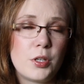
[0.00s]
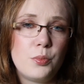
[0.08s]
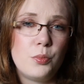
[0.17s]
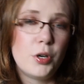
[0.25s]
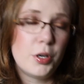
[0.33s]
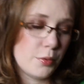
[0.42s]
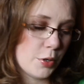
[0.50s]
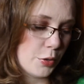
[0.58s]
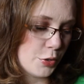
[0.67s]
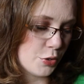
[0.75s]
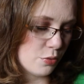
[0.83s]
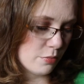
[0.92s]
1 or
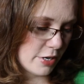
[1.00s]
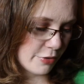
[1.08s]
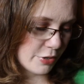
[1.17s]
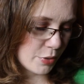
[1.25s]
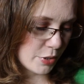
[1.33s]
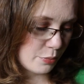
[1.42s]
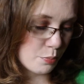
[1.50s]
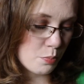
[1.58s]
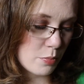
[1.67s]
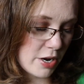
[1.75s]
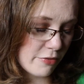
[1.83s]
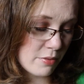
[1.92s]
2 every
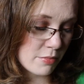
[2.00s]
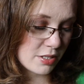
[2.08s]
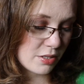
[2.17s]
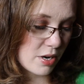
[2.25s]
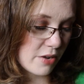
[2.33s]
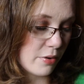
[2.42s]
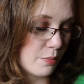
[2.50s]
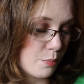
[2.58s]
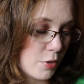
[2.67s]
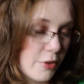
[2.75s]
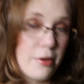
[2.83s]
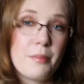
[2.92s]
month or every
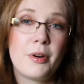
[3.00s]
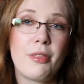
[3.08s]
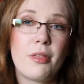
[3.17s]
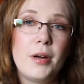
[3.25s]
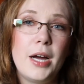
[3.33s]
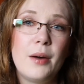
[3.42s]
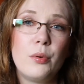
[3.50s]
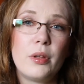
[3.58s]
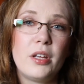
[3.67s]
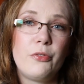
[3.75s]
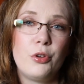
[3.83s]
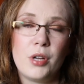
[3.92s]
other month. I will
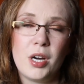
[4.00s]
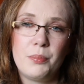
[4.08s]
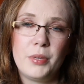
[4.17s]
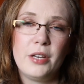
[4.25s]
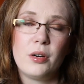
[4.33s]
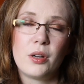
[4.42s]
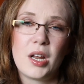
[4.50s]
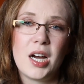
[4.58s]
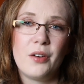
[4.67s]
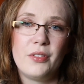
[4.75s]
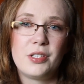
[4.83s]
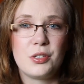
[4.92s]
give you an update on
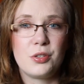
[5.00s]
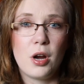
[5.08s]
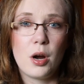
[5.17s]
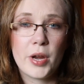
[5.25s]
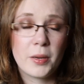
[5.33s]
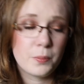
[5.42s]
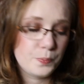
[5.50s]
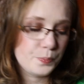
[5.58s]
how this is going.